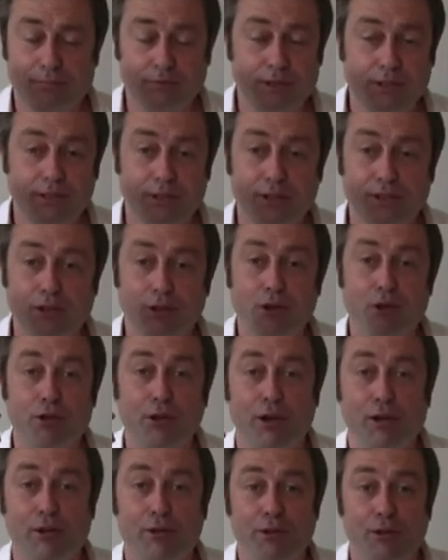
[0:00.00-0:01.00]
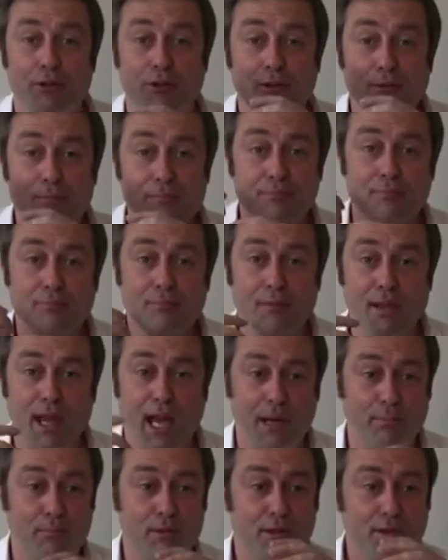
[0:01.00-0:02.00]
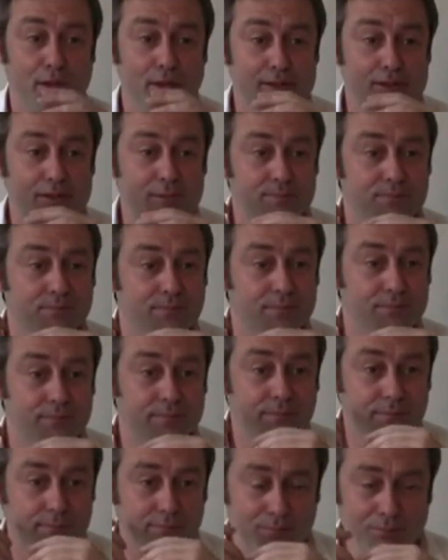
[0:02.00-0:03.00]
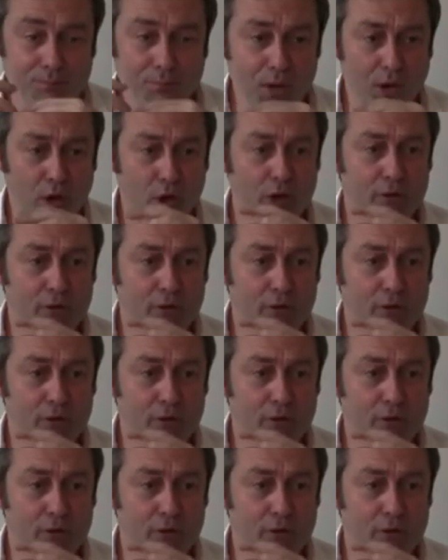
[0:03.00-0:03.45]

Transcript: There's a lot going on. There's apricots, a lot